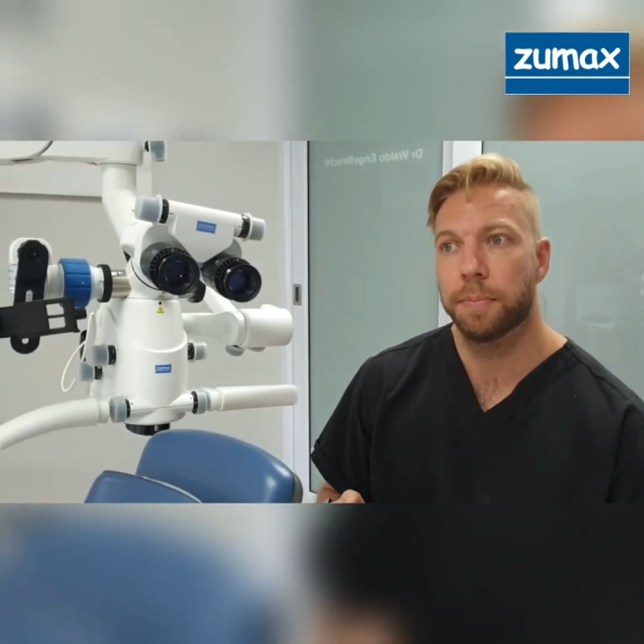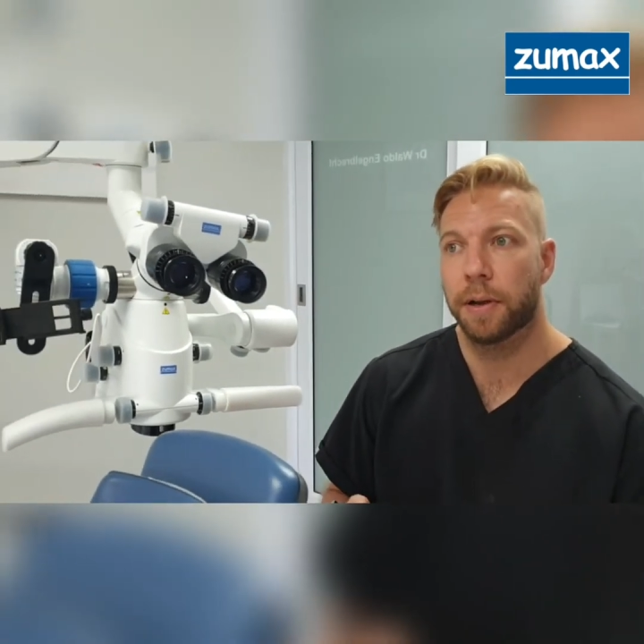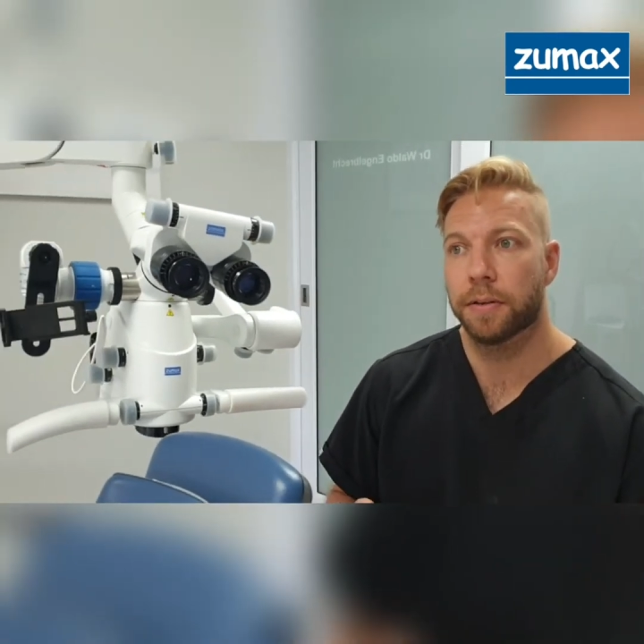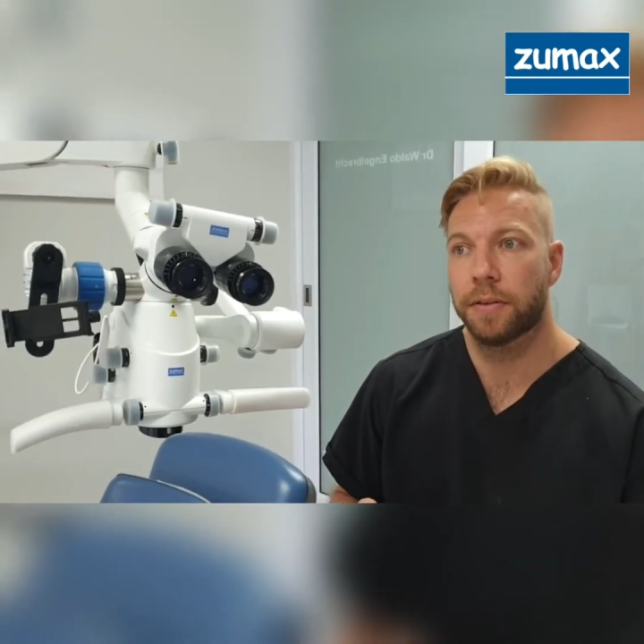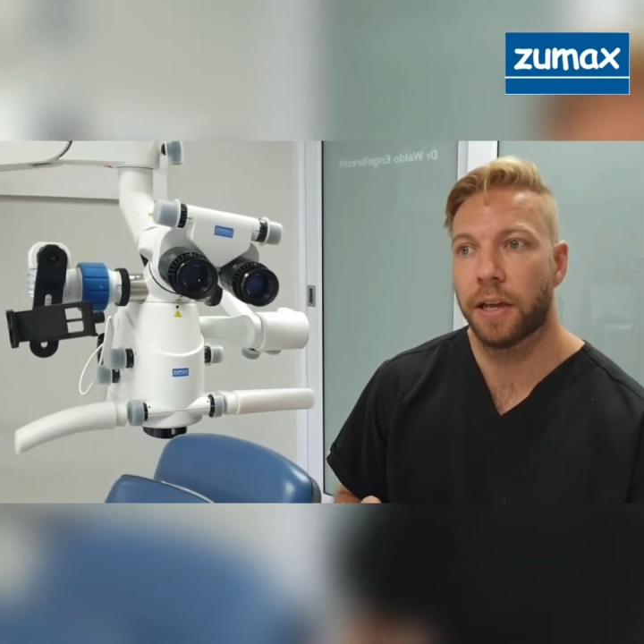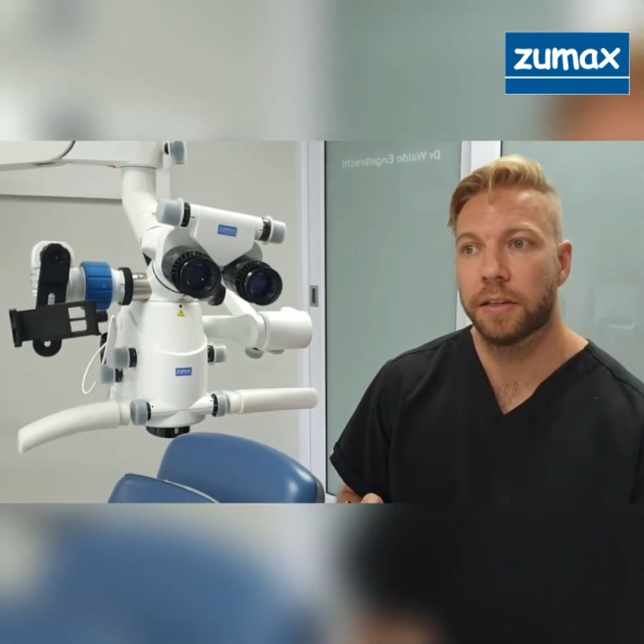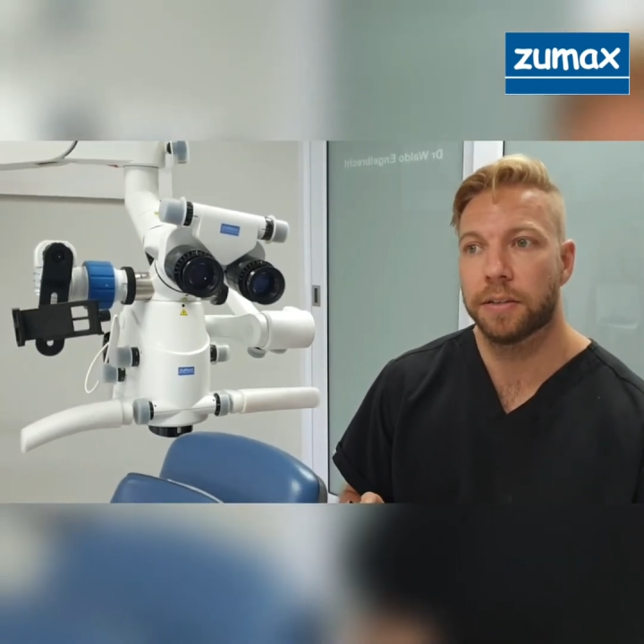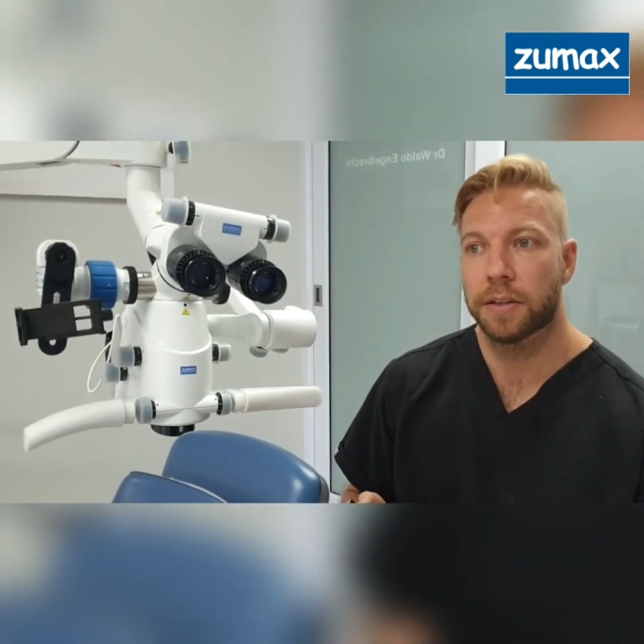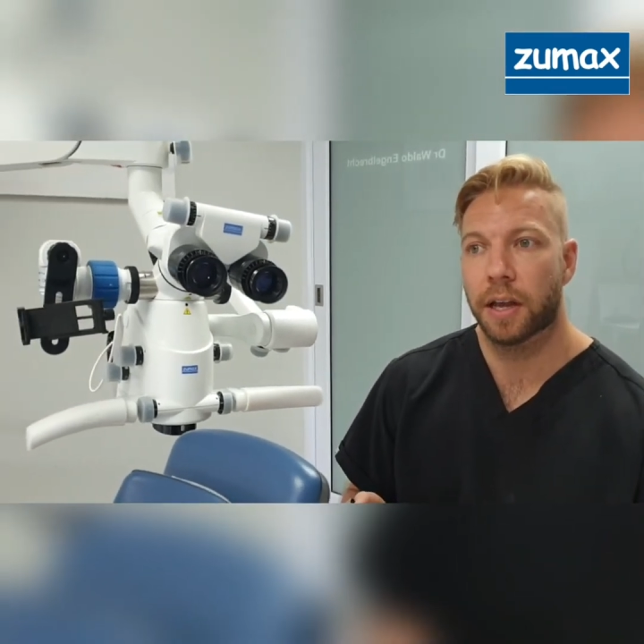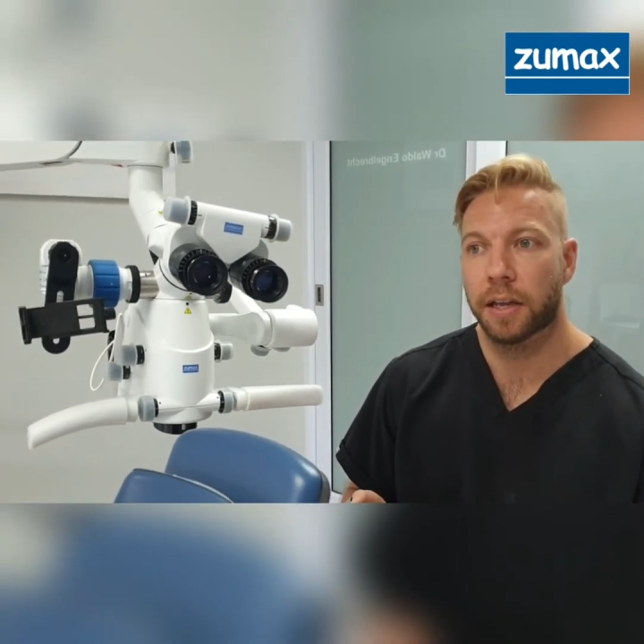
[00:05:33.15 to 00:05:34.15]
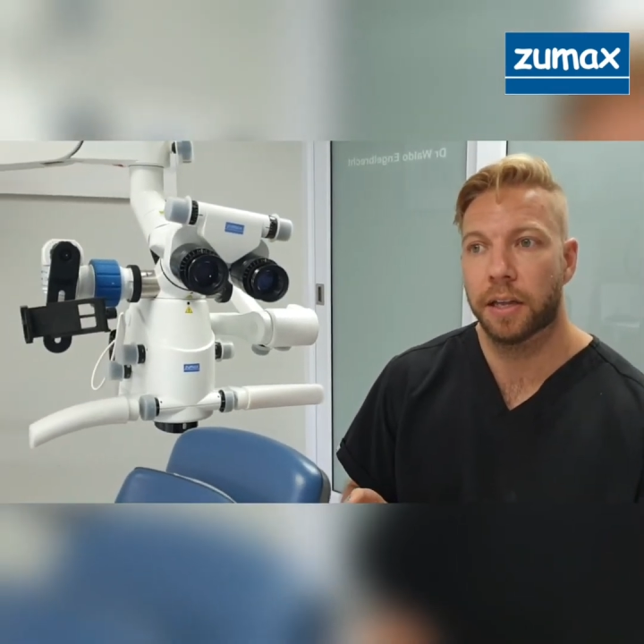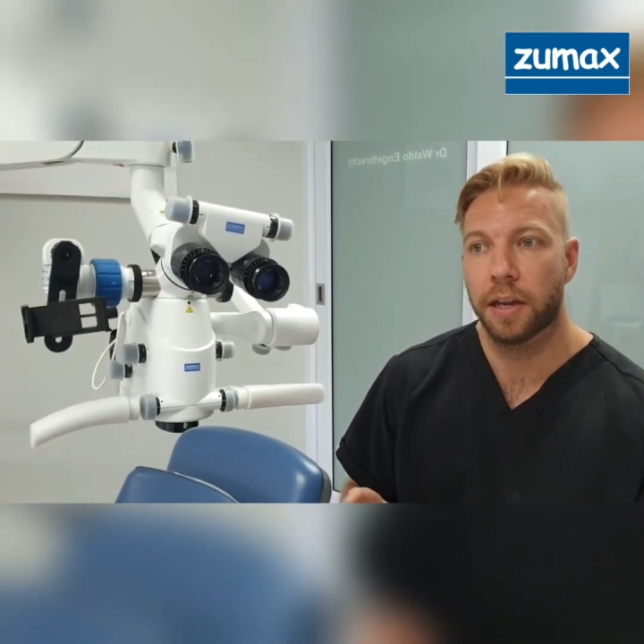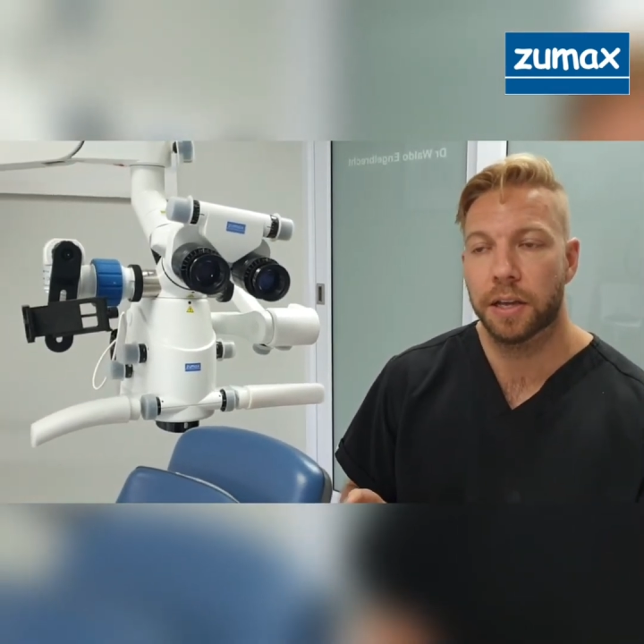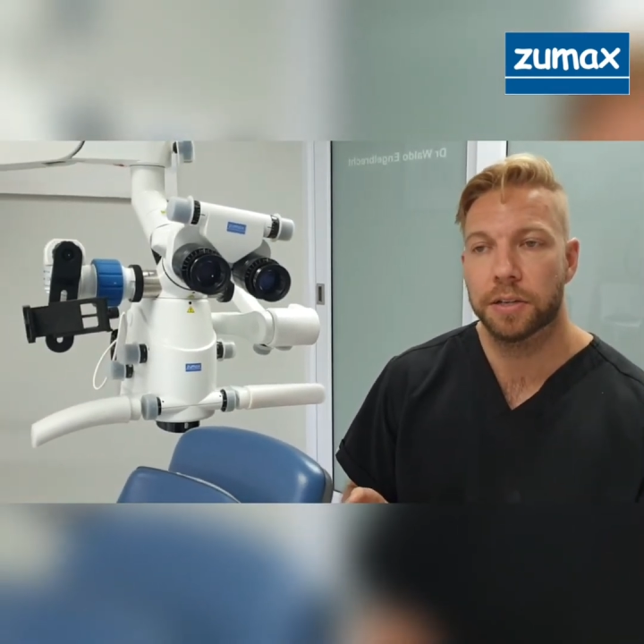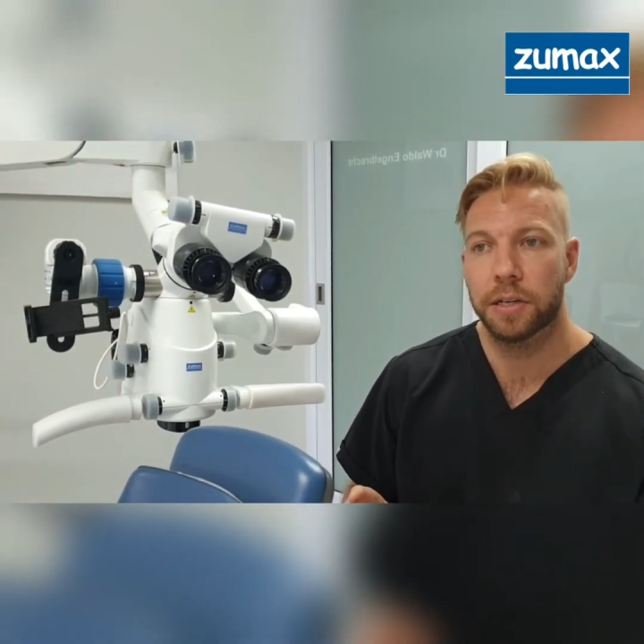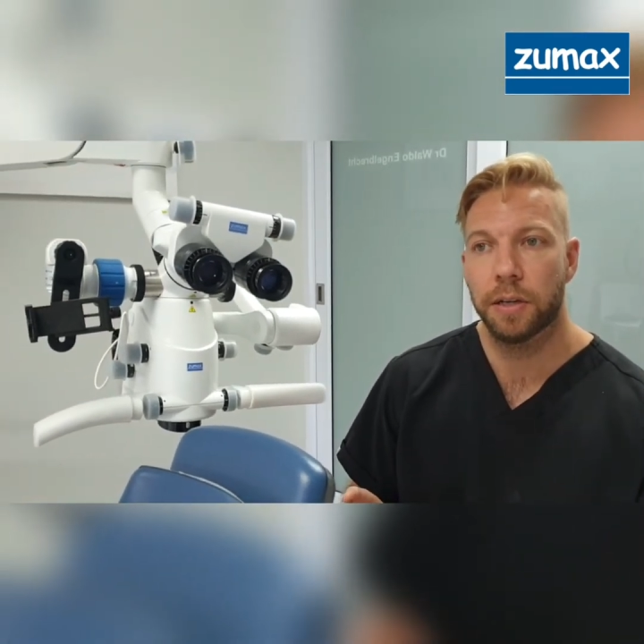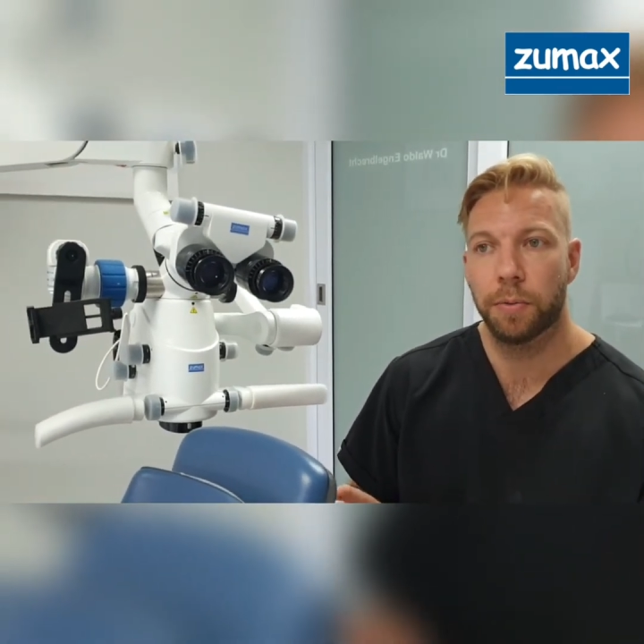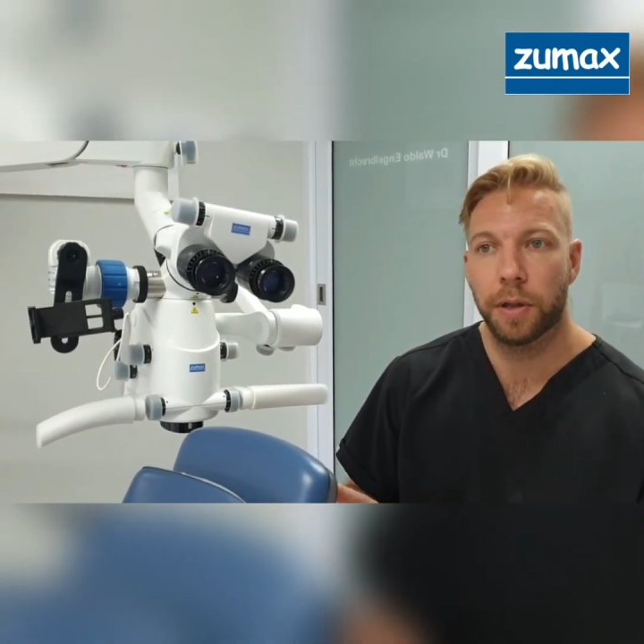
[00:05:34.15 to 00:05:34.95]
about that is I can actually,